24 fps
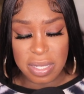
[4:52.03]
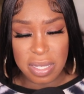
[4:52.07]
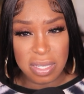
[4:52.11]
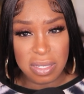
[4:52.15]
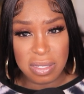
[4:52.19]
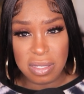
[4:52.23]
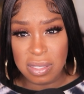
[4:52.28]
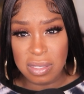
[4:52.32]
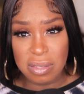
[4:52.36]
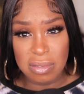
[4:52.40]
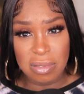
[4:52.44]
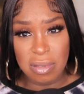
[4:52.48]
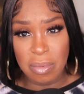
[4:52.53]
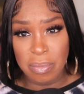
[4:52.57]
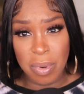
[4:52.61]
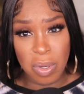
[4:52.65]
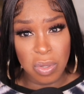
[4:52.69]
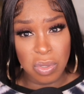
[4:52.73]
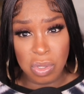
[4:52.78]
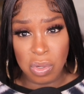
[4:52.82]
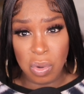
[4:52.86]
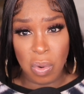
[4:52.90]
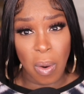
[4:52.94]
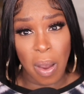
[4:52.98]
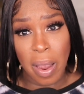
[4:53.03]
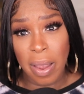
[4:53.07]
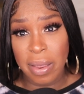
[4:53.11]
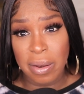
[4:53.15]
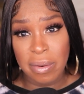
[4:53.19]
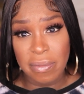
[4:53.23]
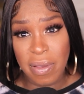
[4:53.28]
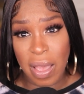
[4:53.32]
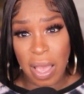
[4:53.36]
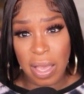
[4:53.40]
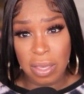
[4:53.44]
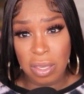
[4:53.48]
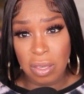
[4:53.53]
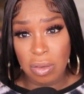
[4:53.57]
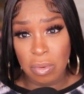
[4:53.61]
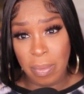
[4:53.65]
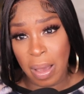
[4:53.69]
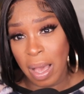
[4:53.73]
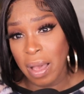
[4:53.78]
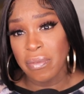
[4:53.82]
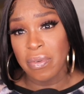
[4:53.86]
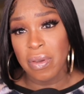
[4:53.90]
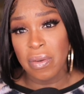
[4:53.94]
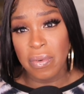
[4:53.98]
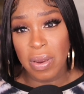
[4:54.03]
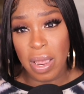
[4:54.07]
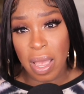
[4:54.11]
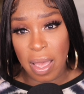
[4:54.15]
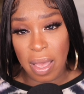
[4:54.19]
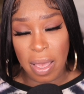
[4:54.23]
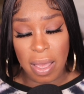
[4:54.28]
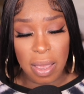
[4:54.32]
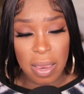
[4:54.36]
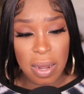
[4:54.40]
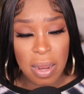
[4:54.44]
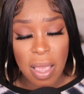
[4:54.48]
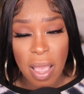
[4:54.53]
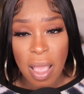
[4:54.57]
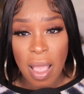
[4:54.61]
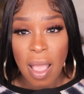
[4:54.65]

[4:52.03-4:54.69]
It's the most quiet vacuum I've ever had.